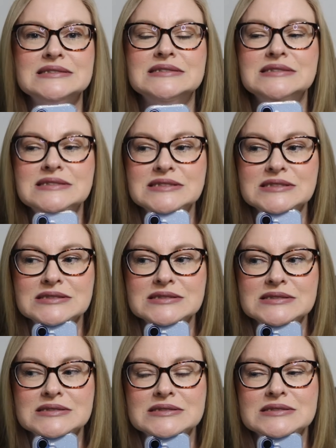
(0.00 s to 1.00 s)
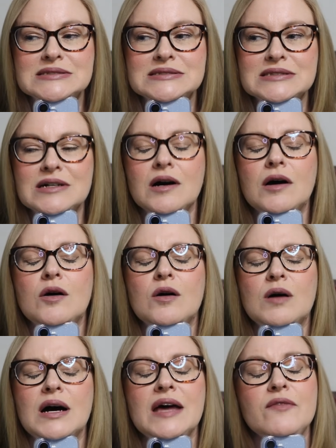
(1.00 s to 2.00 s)
Ooh,
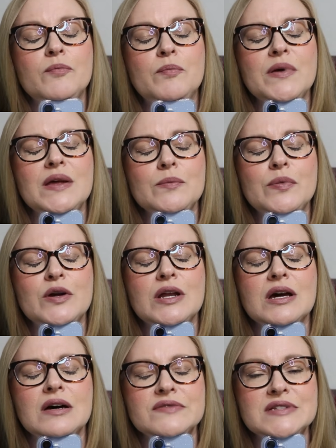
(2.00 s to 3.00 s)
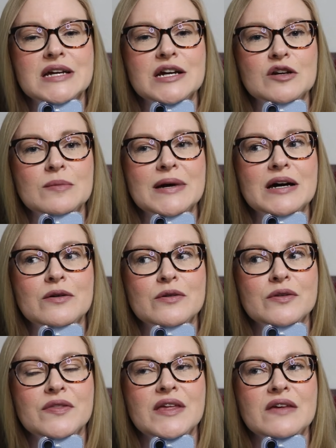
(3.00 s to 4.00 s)
oh, I've been putting off
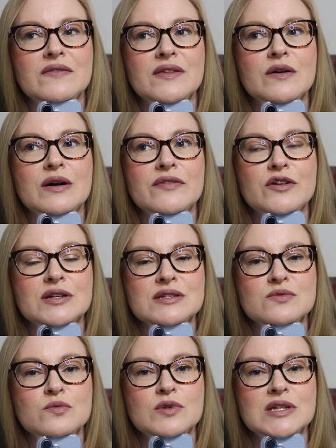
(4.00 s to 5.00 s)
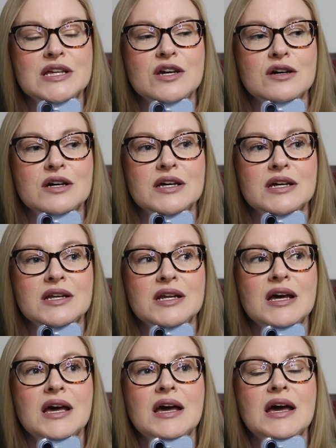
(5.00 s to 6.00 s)
Daggermouth, even though I've heard it's really good.
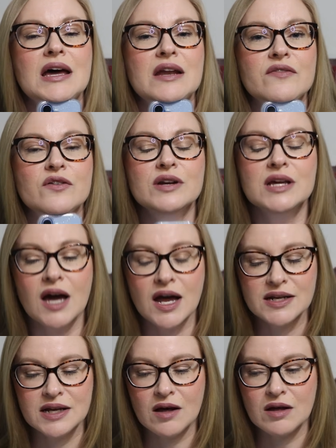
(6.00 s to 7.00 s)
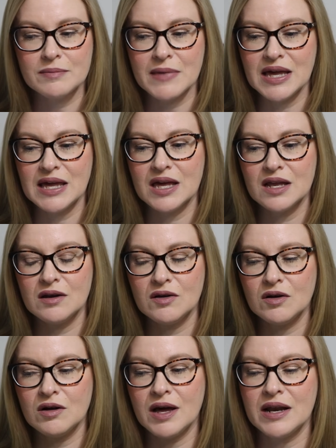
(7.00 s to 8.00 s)
And I've already got it on my
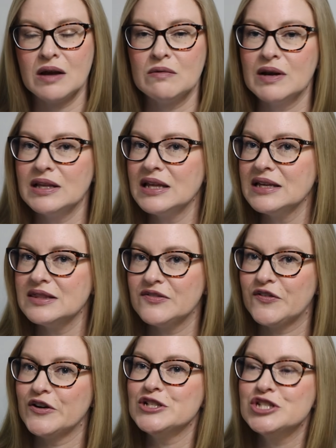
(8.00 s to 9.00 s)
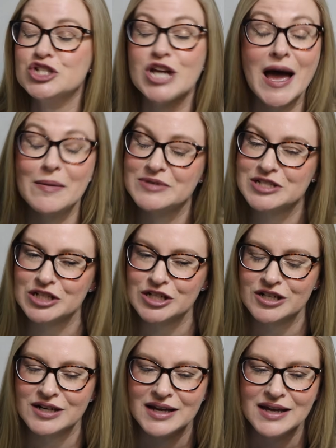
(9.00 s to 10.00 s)
Kindle, and I read like the first
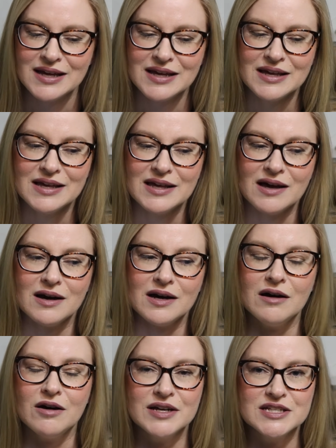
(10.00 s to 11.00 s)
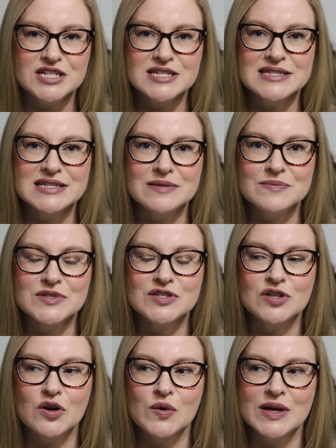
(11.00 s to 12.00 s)
chapter. Oh, it just seems
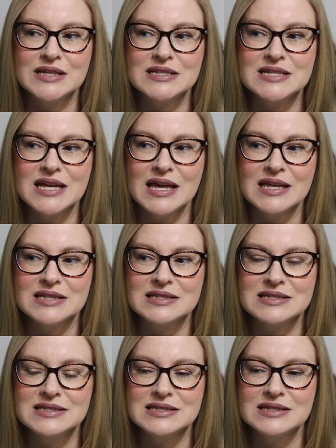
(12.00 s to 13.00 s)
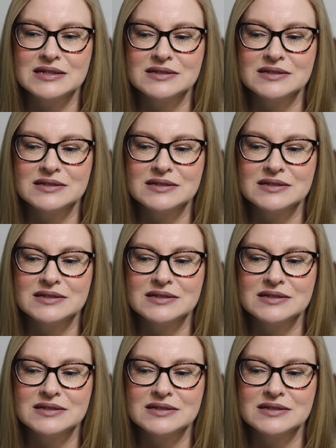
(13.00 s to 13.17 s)
so intense.